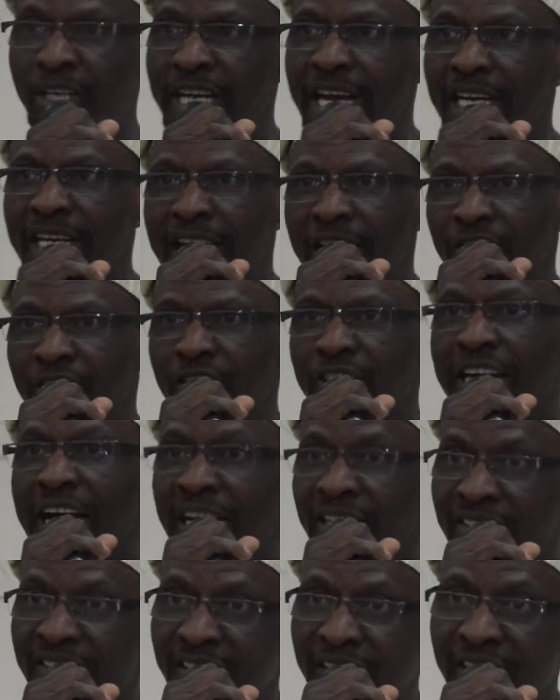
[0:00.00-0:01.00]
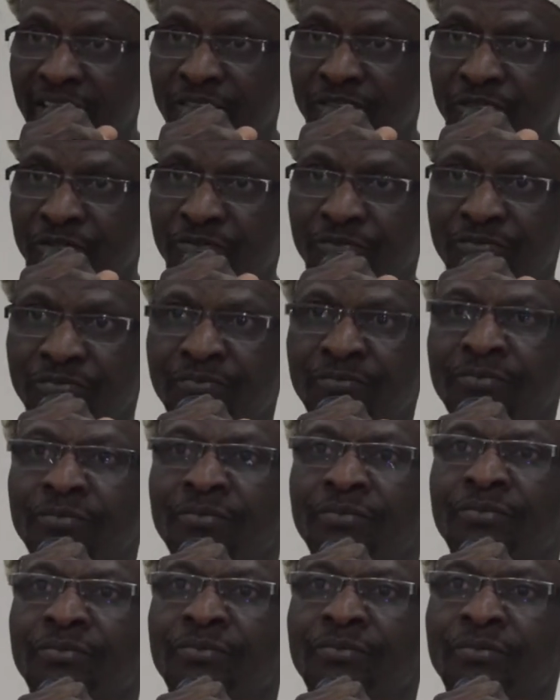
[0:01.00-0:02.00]
I cannot answer.
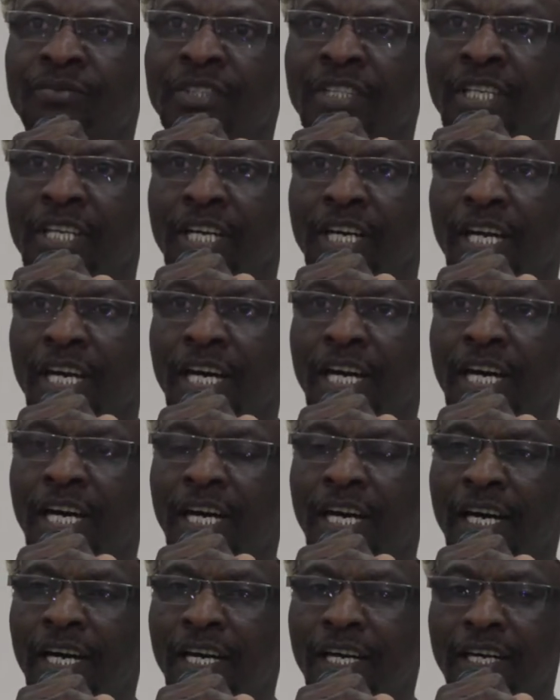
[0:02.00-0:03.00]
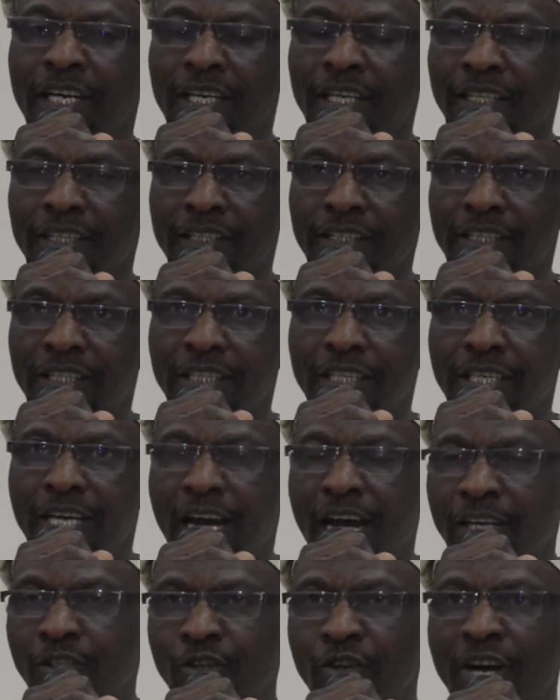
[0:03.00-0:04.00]

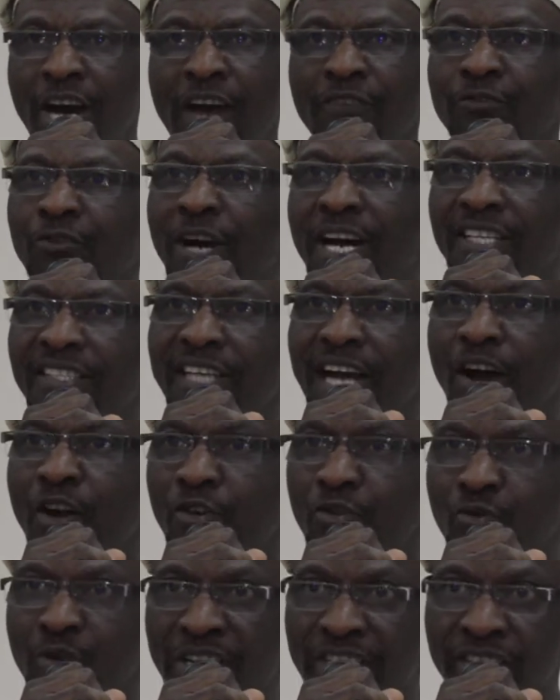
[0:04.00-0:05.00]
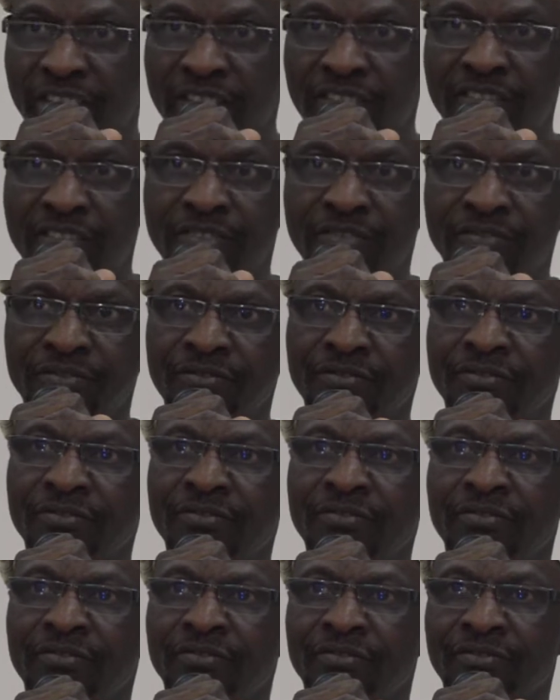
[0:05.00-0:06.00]
I don't have to answer all questions.
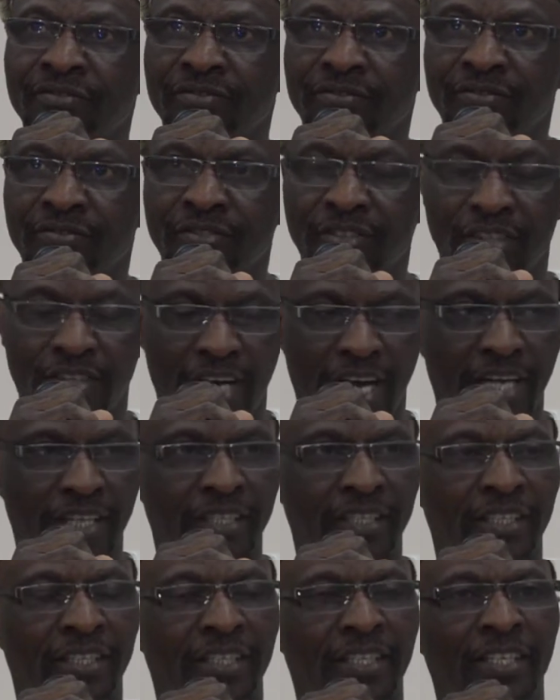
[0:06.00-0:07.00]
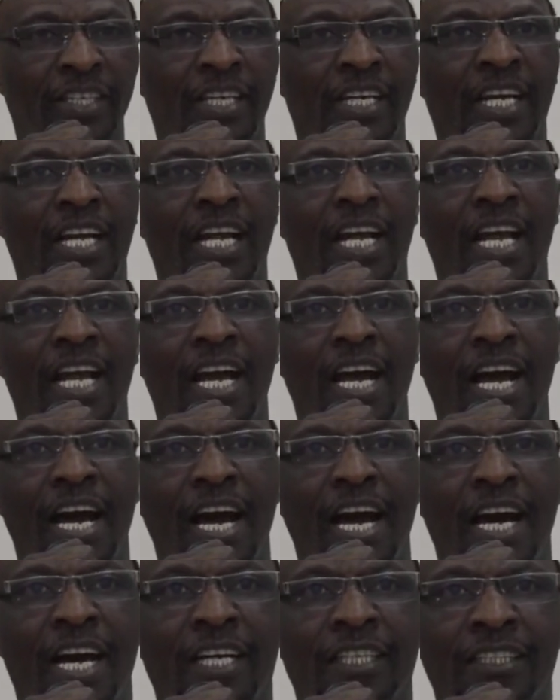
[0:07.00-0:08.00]
No, just for,
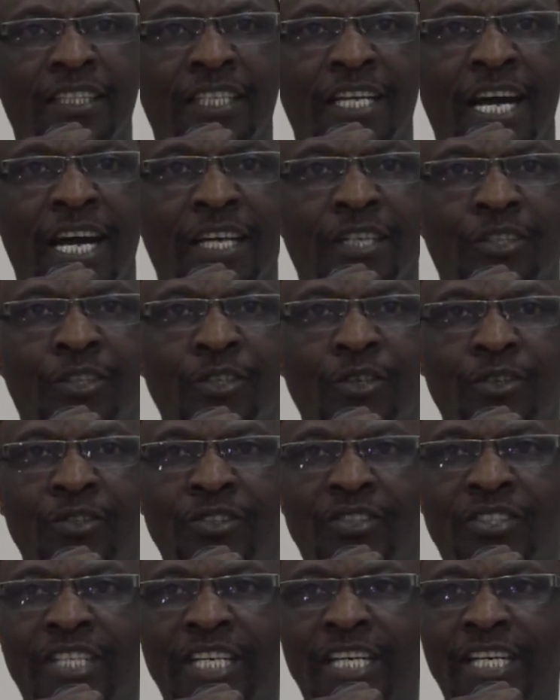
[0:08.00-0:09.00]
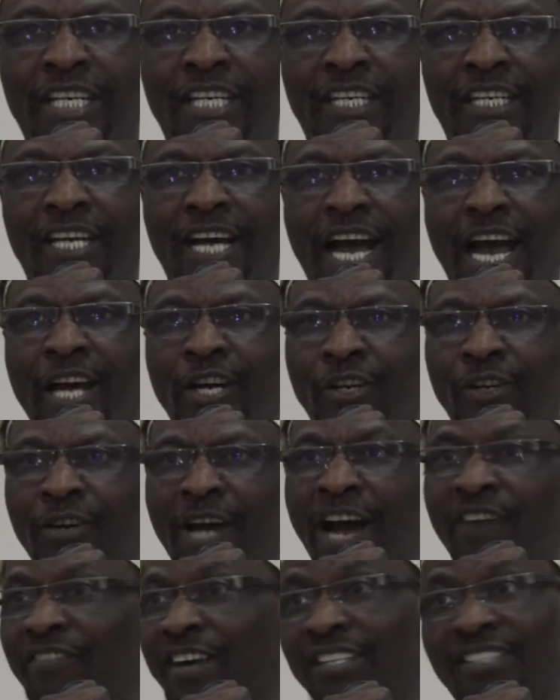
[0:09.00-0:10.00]
and I don't say I
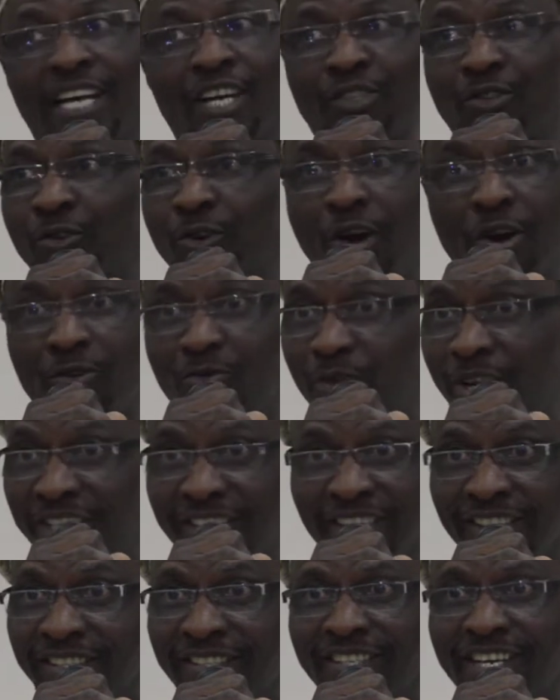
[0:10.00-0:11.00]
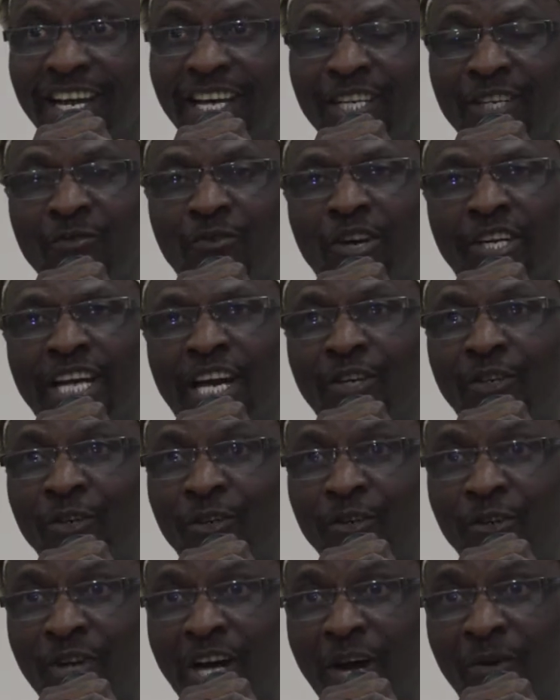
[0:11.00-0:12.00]
have answer to all questions. Anyone I
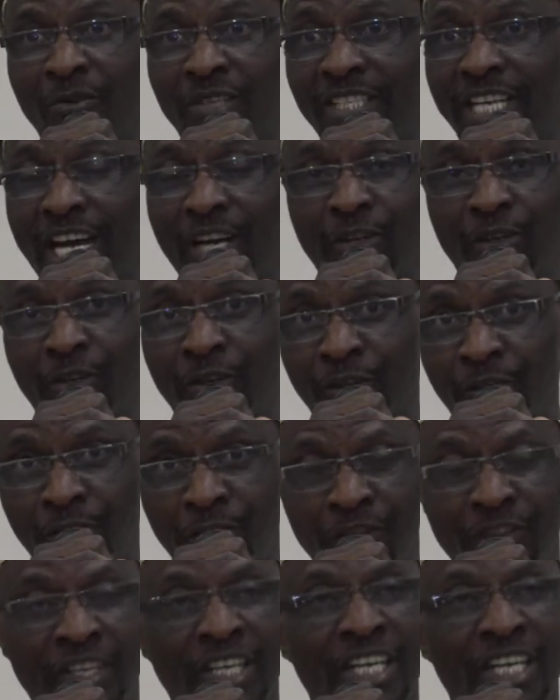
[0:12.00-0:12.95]
don't know, I will say I don't know.